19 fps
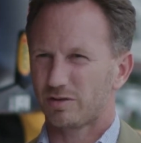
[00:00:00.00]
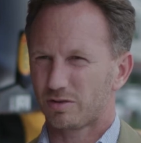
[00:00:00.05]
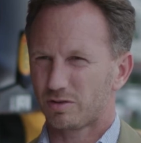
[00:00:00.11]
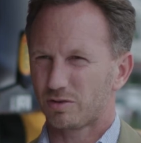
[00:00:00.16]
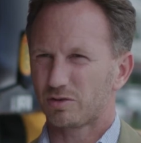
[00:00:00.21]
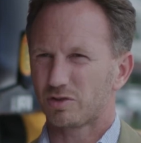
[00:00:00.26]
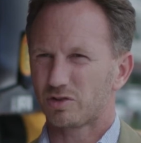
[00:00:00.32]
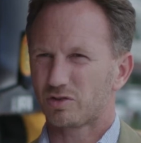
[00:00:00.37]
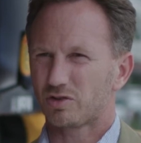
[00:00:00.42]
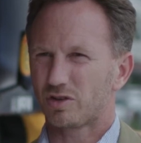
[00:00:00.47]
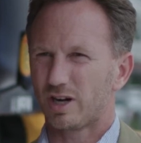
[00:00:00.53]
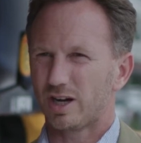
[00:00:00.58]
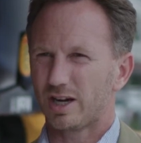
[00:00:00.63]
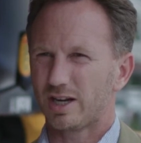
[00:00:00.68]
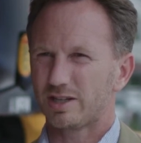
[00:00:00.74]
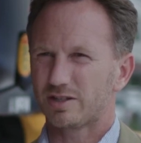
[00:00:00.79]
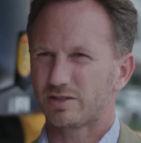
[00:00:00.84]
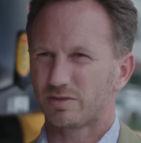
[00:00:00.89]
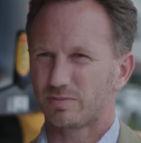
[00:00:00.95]
good
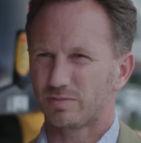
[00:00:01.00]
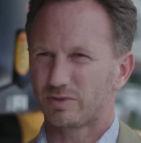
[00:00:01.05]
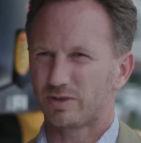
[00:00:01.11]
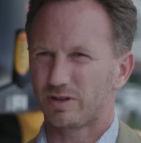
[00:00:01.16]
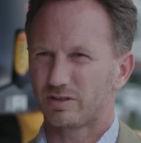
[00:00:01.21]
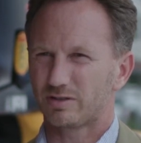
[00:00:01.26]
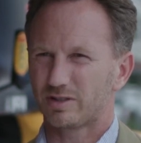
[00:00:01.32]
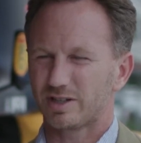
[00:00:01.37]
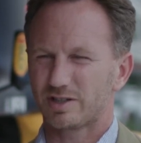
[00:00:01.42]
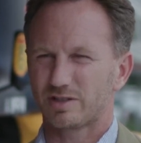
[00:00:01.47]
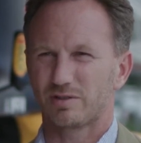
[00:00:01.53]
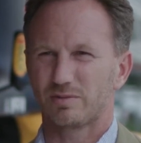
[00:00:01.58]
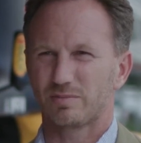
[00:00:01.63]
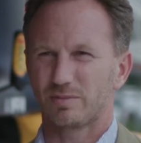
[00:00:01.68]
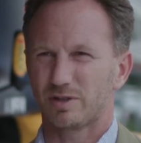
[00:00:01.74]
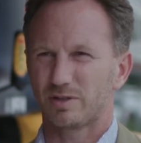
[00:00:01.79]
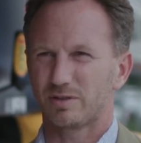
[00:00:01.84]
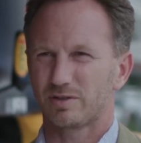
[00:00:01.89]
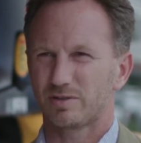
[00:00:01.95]
strides, good progress on
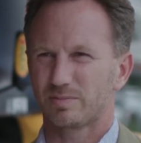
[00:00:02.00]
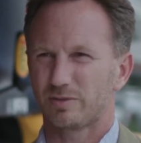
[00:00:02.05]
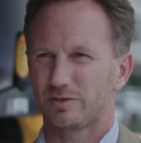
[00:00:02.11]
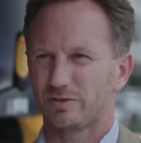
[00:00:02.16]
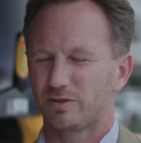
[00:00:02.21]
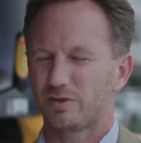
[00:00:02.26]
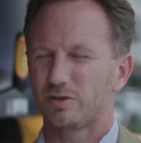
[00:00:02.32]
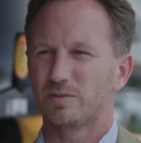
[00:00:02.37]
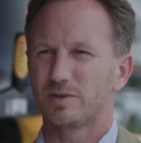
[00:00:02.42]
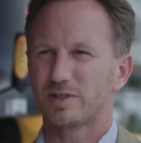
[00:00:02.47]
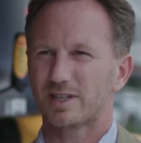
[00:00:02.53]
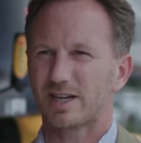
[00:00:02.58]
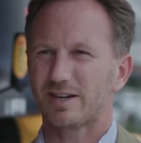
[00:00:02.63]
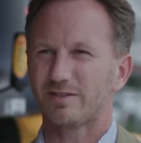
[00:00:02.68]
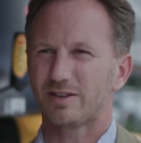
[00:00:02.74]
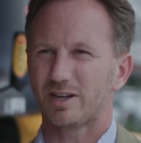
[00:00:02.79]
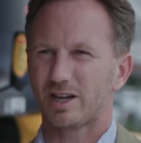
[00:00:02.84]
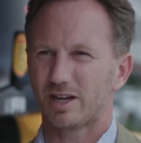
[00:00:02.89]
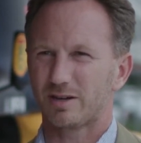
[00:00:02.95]
both performance
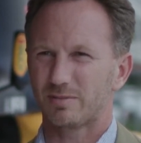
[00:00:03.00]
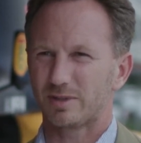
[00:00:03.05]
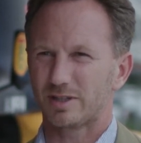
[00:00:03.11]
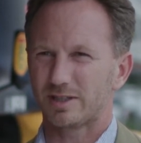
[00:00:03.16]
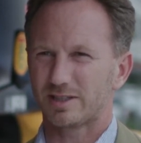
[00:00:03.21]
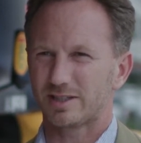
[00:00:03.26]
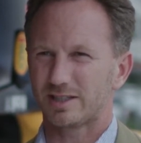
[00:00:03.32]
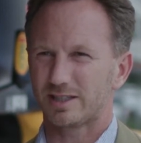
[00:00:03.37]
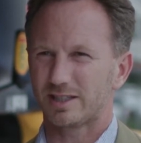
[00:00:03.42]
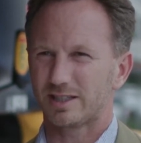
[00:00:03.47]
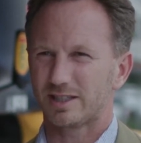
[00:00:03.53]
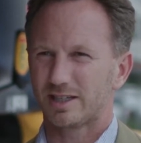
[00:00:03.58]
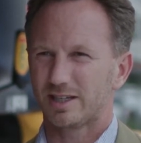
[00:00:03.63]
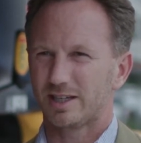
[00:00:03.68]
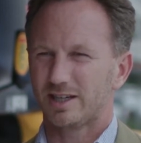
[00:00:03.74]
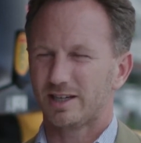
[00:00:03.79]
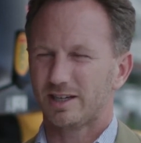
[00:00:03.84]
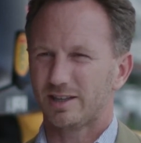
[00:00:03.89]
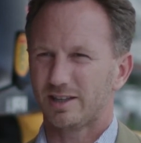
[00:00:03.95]
and reliability,
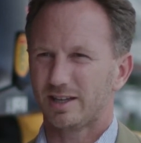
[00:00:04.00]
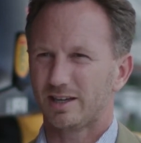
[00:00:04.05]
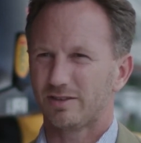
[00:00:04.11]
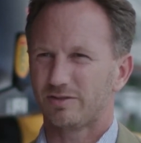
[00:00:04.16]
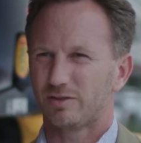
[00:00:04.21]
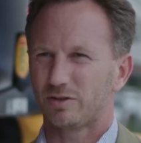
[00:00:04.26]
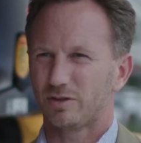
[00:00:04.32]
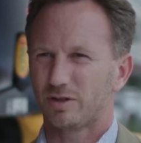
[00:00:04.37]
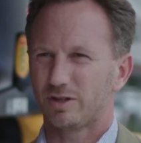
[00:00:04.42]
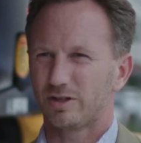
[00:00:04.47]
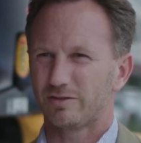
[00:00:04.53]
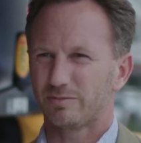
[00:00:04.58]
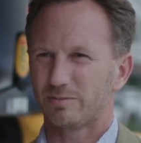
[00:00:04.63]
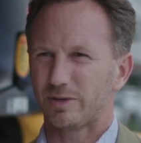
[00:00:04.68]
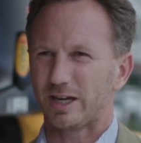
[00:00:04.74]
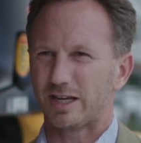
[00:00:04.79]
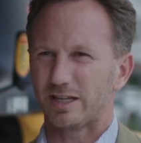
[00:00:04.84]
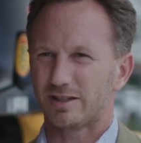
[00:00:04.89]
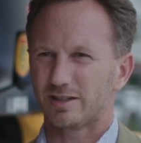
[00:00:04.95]
and therefore have
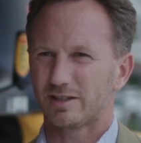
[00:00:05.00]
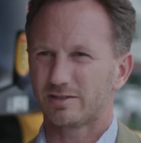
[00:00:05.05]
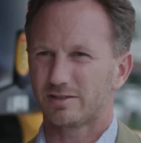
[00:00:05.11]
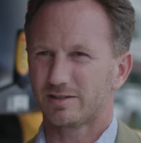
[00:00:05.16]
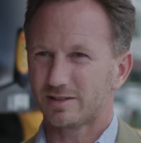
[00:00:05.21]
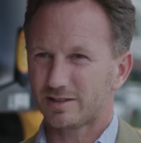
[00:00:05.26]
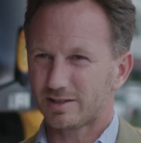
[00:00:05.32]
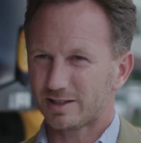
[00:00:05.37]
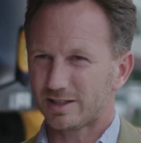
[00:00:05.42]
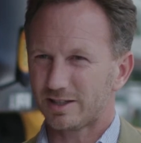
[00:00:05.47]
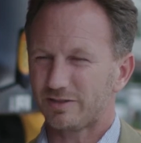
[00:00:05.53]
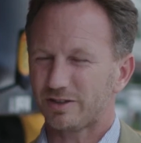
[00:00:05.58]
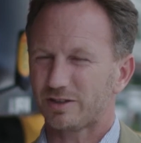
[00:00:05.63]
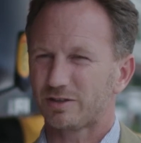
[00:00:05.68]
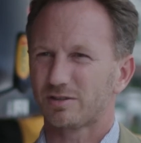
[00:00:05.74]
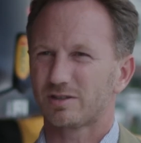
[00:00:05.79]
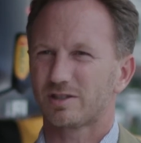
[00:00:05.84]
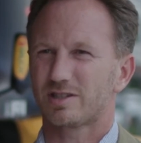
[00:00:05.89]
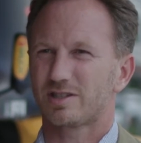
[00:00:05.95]
made the
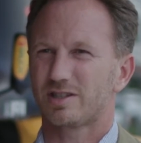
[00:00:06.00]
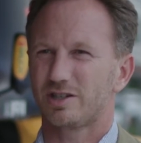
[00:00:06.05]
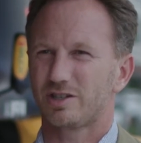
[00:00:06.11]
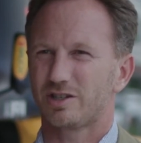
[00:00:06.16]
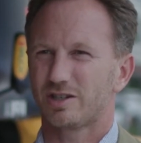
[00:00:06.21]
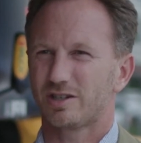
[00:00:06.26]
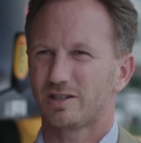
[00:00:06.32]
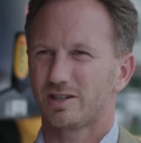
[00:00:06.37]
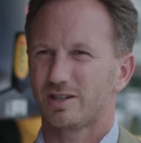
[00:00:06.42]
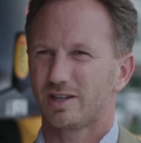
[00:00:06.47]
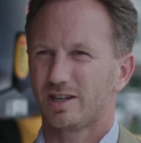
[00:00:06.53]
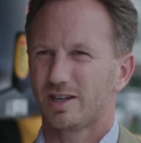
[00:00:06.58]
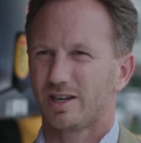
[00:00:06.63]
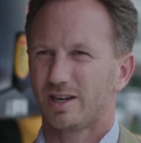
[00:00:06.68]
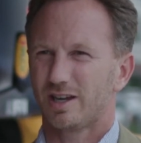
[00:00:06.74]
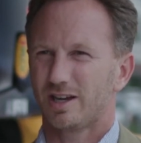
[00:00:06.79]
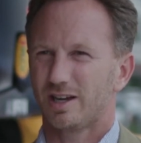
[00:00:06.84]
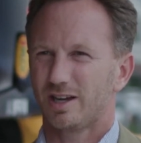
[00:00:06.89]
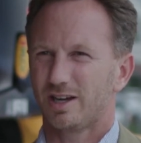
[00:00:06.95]
difficult decision
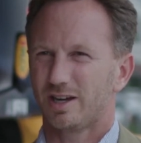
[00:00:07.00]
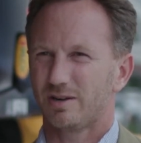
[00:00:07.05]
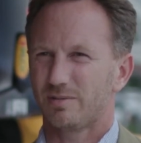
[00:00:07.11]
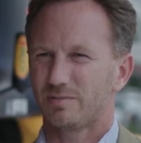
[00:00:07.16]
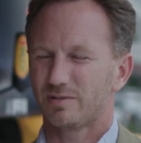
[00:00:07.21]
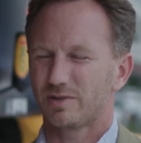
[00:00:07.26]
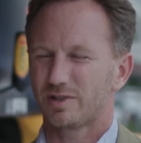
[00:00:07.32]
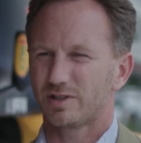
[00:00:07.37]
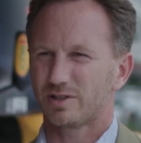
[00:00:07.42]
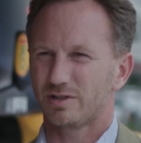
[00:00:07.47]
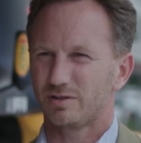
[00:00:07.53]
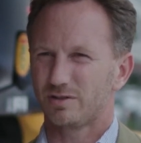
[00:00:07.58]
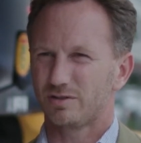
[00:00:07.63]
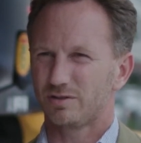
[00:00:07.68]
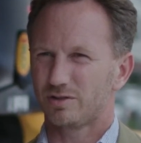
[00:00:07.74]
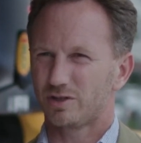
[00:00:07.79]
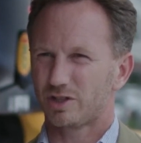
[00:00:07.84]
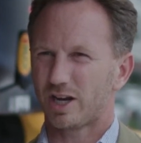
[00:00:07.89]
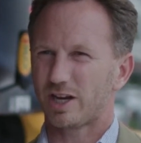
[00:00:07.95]

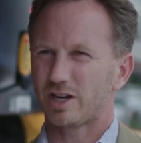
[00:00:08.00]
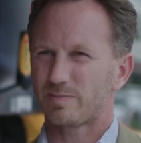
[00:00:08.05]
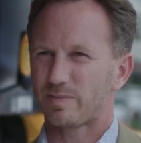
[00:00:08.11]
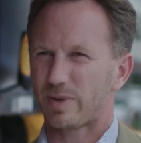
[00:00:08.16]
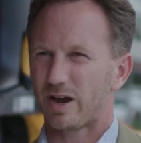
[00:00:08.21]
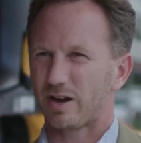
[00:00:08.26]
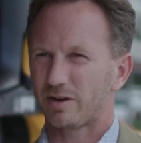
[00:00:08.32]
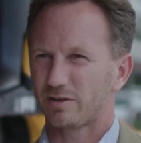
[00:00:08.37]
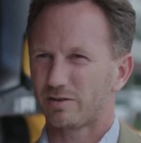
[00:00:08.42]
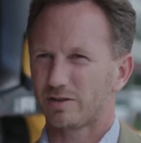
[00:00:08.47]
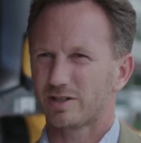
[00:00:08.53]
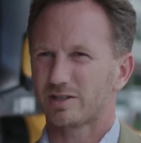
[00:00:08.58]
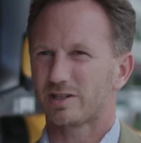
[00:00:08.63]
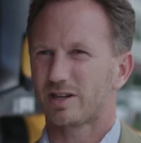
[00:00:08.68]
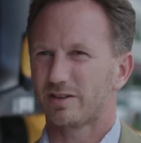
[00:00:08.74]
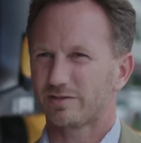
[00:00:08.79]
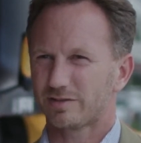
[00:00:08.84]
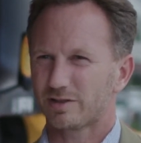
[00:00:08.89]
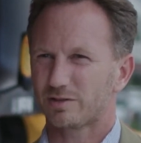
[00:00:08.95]
to change power units
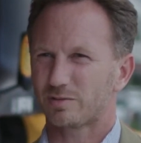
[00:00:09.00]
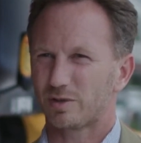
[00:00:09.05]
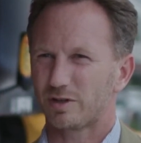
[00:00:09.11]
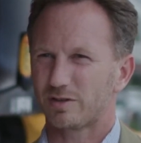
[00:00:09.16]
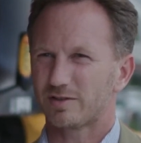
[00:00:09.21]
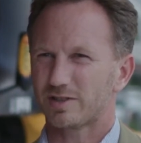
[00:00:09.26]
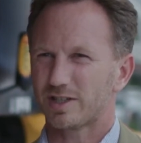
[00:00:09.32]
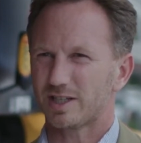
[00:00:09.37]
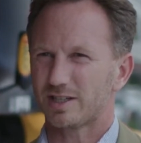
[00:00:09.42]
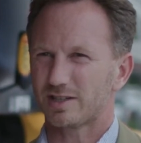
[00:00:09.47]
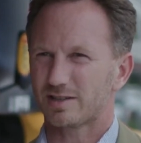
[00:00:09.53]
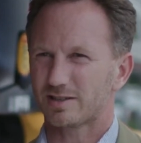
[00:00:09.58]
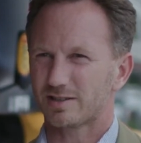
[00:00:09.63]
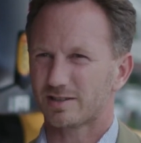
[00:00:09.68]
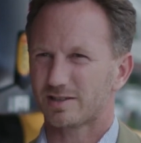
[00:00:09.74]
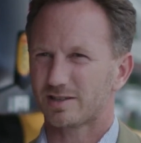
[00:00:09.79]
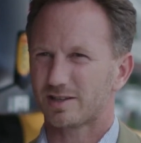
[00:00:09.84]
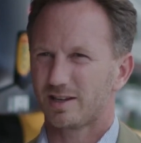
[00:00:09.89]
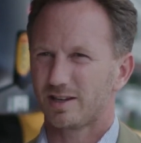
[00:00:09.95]
after 12
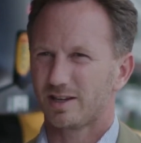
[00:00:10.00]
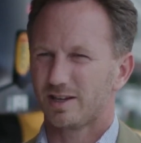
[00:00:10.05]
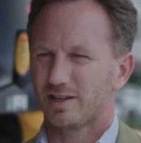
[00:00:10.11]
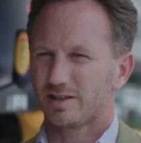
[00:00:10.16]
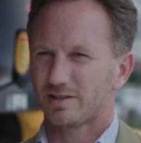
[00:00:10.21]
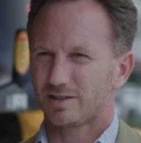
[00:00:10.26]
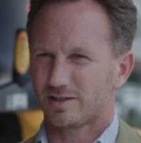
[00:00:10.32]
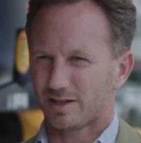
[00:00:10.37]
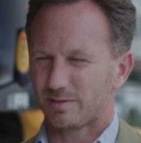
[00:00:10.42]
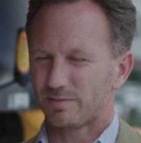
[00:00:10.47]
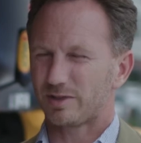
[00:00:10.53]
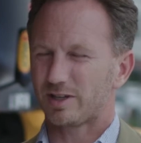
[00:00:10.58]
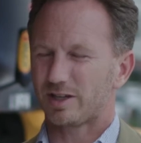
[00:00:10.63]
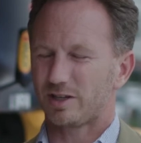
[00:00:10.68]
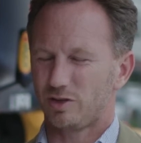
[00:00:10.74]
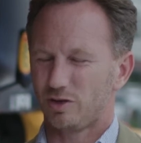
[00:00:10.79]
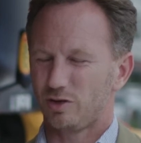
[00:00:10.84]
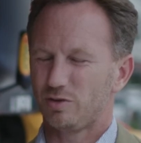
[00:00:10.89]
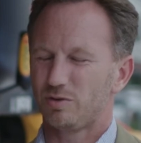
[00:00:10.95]
seasons to
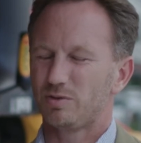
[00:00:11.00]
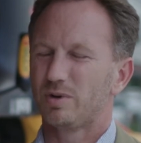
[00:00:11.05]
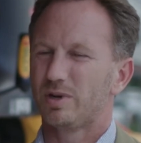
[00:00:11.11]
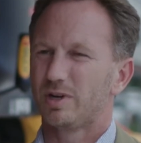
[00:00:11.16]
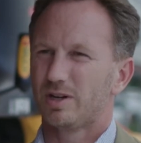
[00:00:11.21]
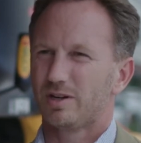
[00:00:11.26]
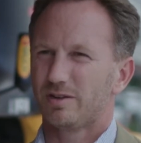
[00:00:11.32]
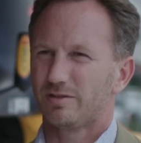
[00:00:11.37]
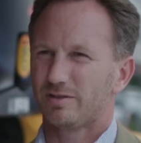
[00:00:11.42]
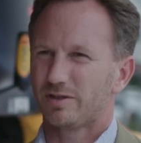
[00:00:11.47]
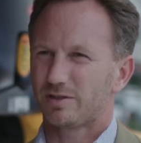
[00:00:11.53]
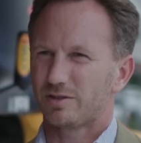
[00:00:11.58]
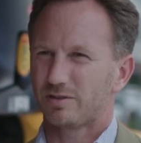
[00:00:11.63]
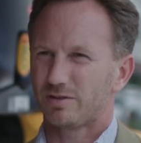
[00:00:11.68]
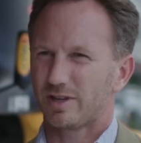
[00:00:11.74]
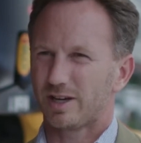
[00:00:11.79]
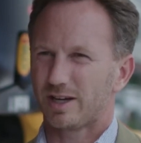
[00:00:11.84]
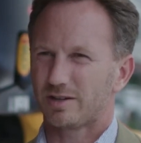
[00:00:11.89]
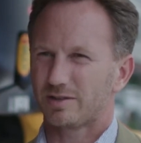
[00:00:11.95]
something new for
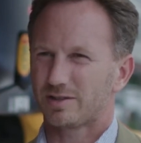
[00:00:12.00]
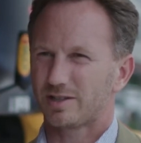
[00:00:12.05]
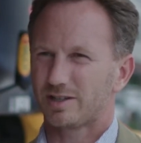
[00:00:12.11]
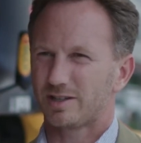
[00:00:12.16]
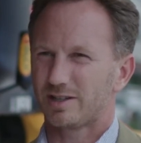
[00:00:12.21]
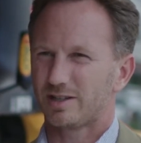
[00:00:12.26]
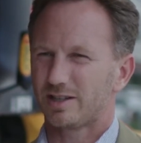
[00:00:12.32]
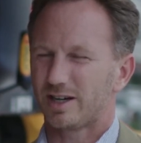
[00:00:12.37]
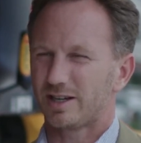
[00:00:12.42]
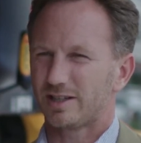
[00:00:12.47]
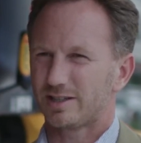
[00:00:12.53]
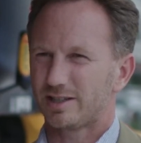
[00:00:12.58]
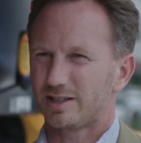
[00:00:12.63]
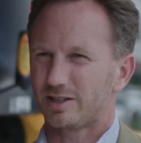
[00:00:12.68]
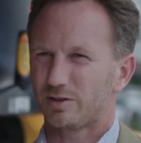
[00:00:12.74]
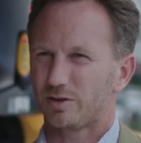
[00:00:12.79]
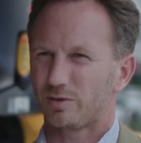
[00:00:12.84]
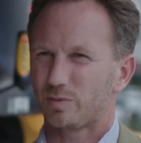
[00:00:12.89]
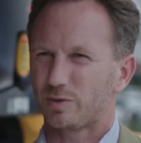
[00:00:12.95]

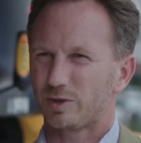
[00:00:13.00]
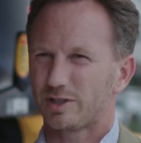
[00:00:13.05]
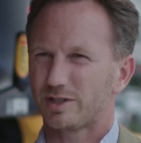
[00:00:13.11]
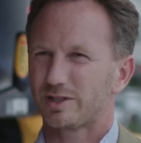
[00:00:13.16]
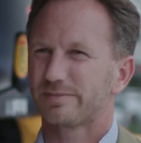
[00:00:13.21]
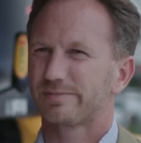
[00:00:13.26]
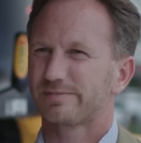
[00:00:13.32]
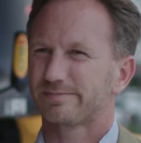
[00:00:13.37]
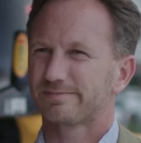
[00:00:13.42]
2019 onwards.